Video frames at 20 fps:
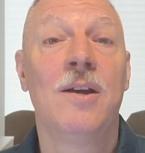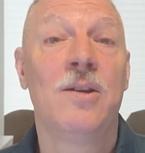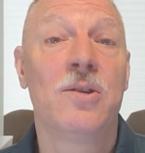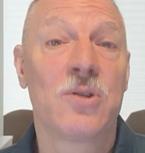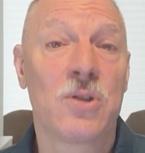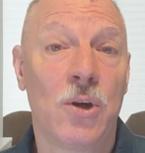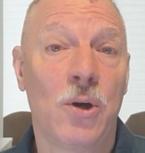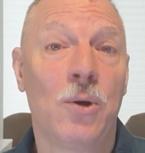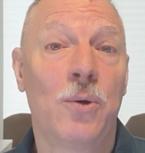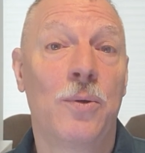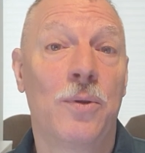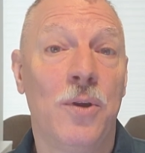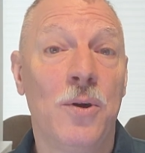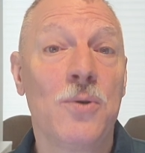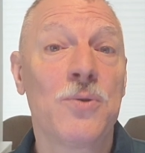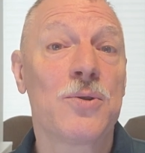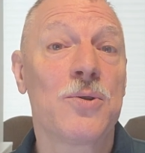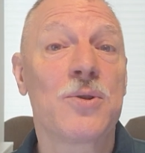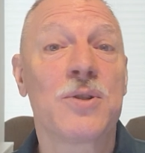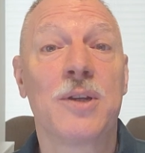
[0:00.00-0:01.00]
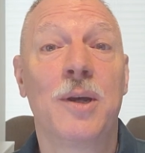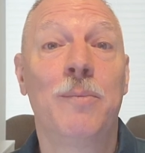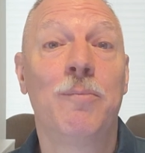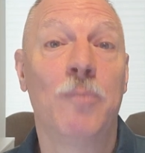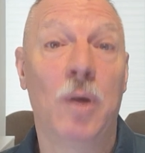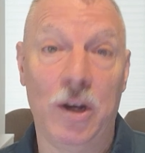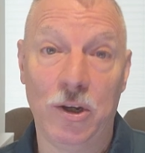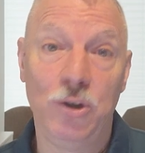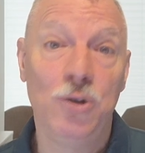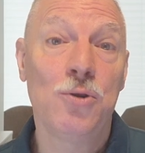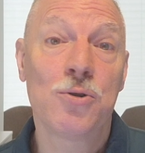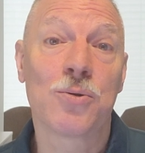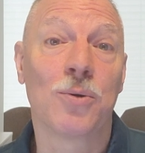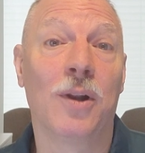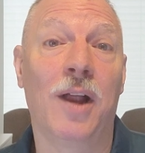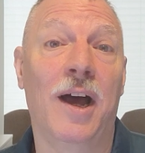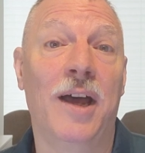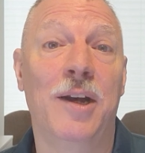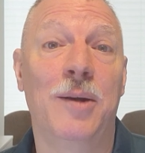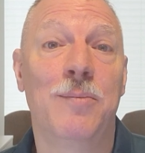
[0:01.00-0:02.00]
So those are some
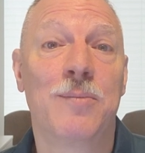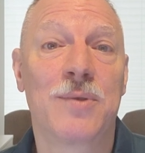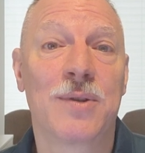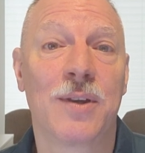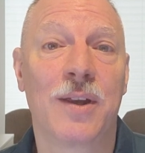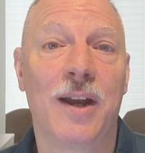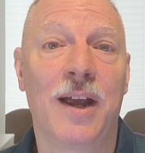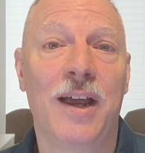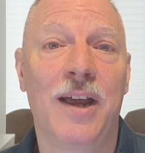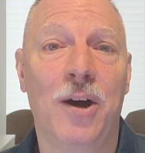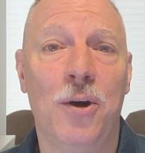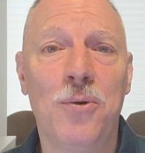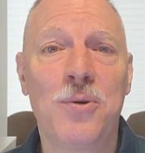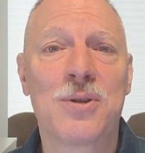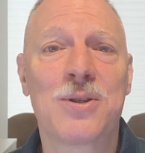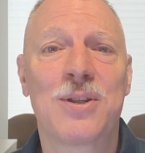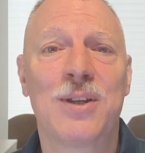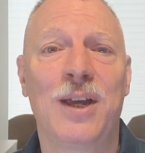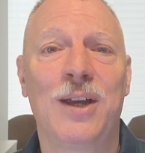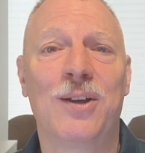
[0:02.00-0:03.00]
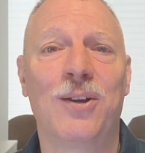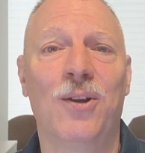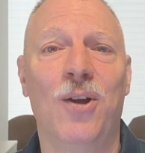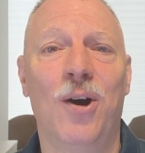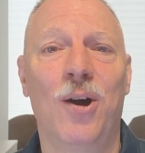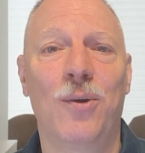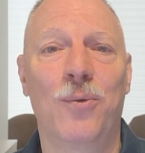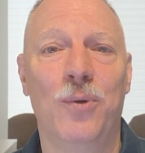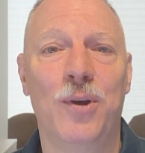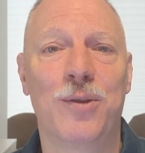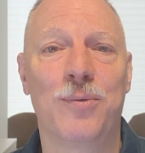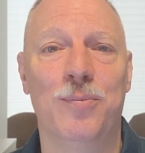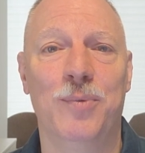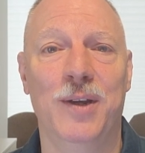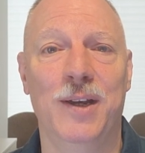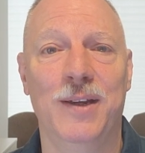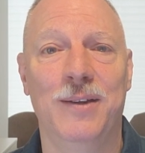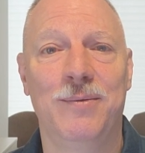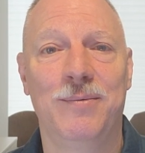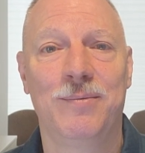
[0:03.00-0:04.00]
unusual items that I always take along with
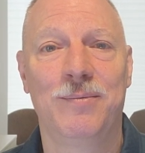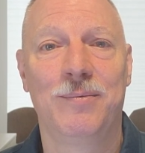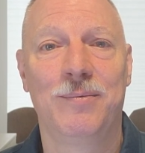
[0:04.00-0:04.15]
me.